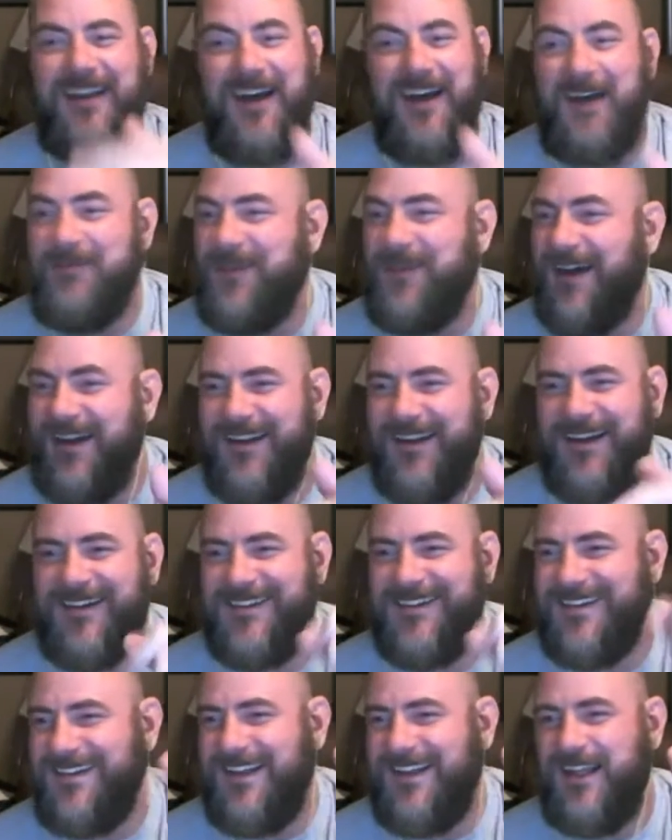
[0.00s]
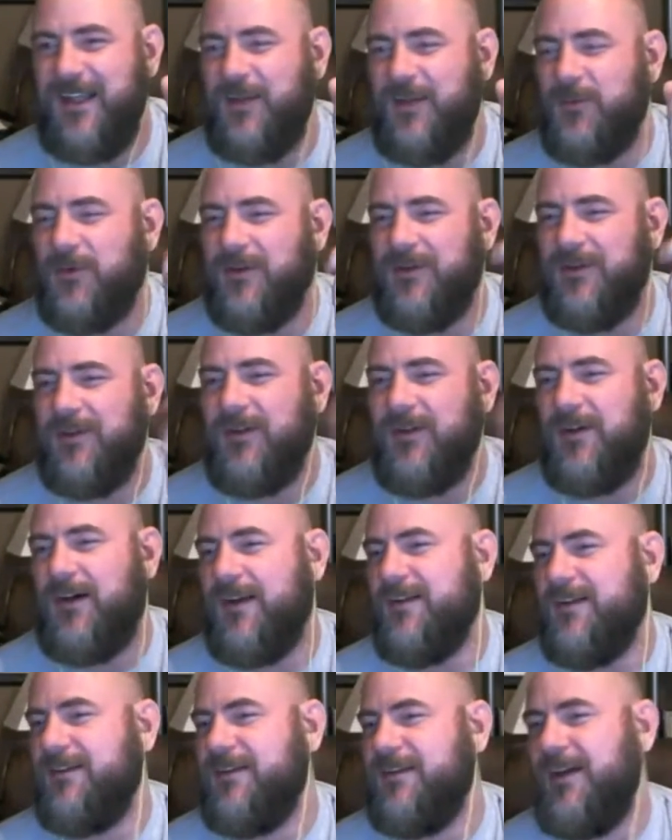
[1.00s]
I'm not out in the dating world, so I
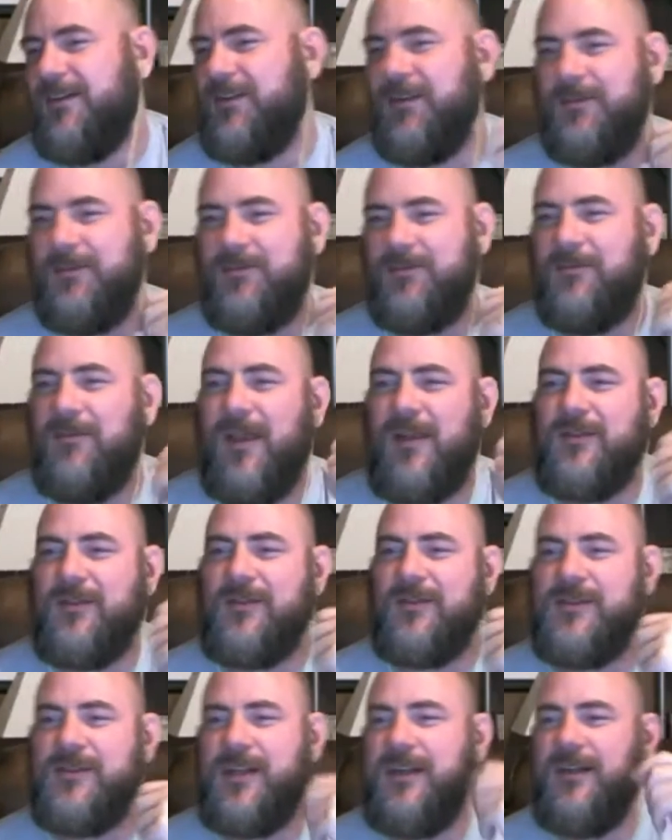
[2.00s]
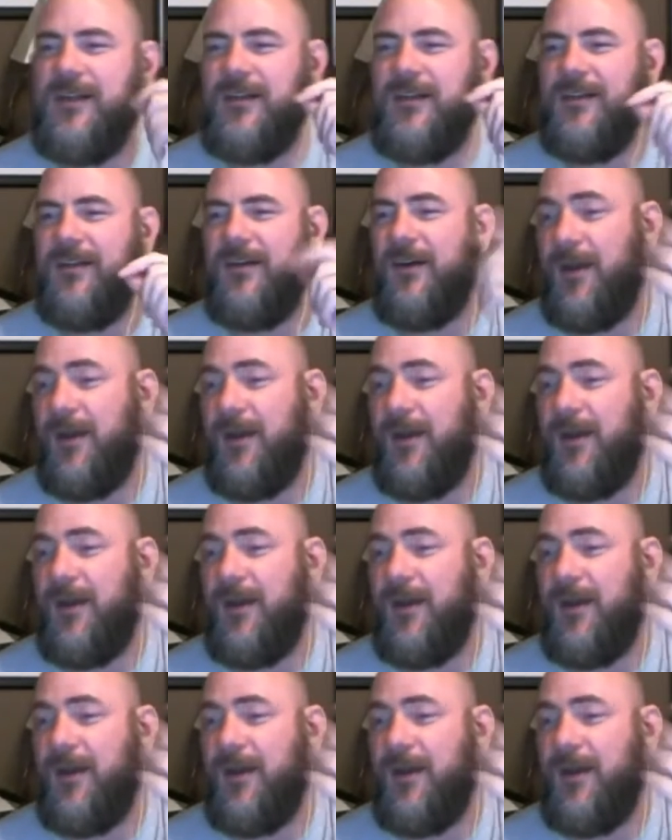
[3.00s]
just have to make sure Jenny go.